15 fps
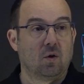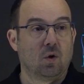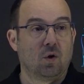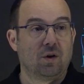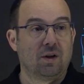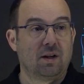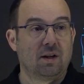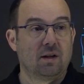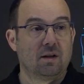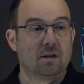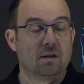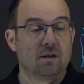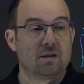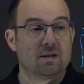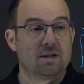learning
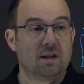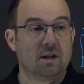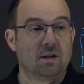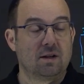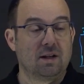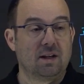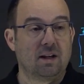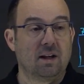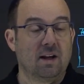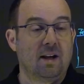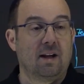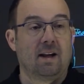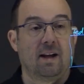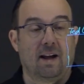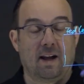CRD,
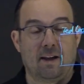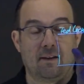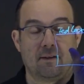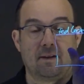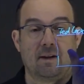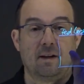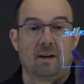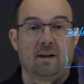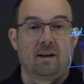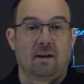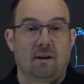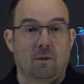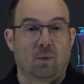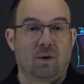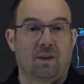and
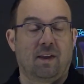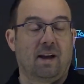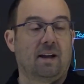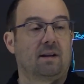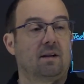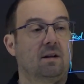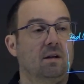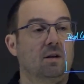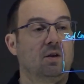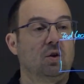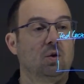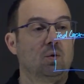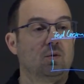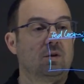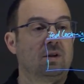with that,
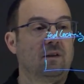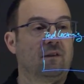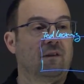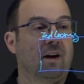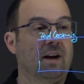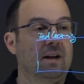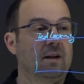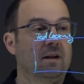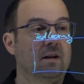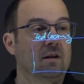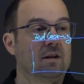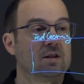you define